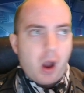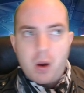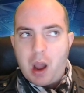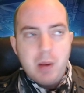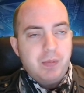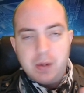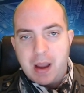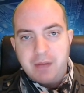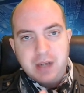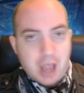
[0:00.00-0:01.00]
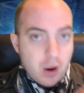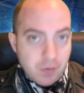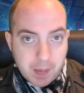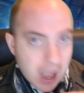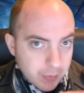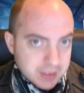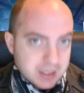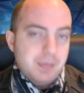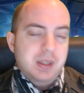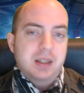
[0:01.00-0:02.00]
Hopefully you'll be able to like overpower
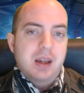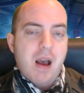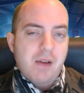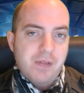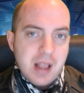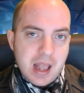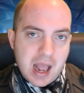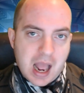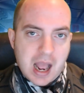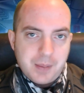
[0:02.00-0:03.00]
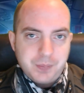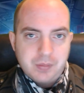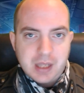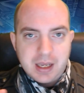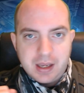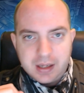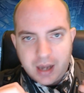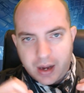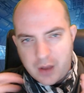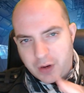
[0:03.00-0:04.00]
some stuff and
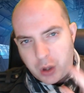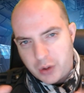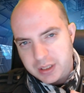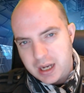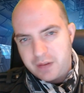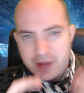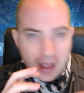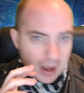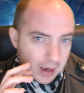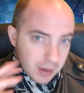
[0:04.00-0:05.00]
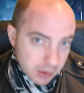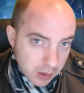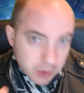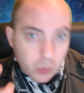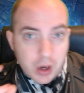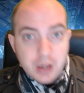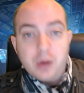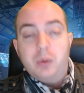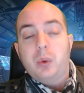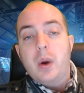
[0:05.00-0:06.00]
overclock stuff. Looks quite
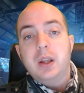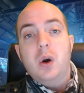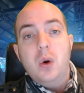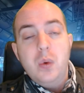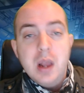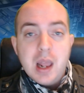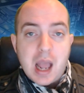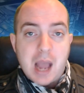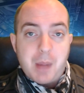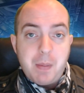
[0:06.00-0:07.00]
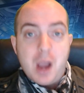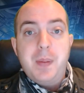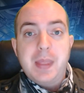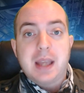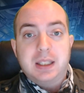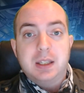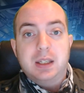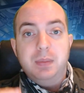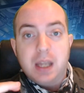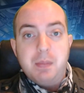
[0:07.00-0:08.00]
cool. I'm hoping that
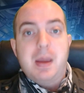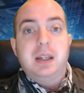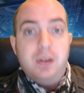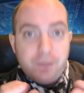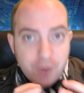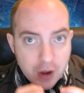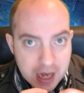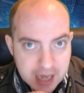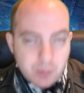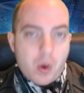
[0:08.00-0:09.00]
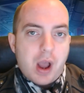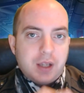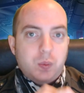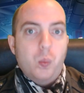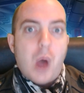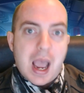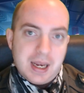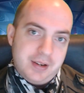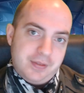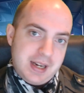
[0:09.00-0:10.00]
system's implemented fully and works well
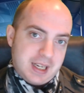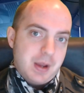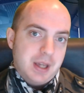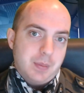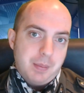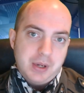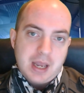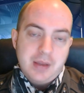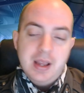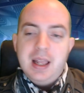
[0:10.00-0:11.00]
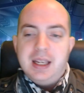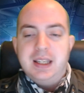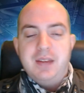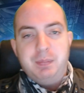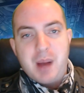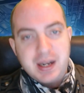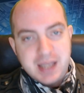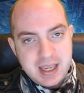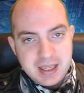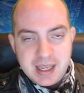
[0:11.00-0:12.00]
in Arena Commander 1.0, because if it's
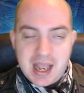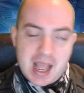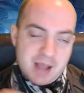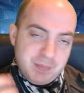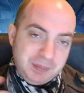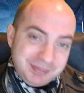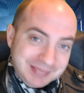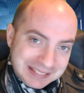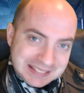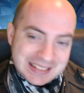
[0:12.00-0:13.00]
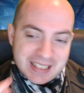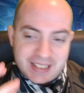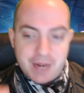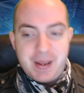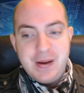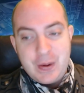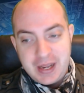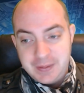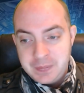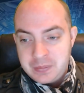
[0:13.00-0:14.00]
buggy, yeah, it's going to be annoying.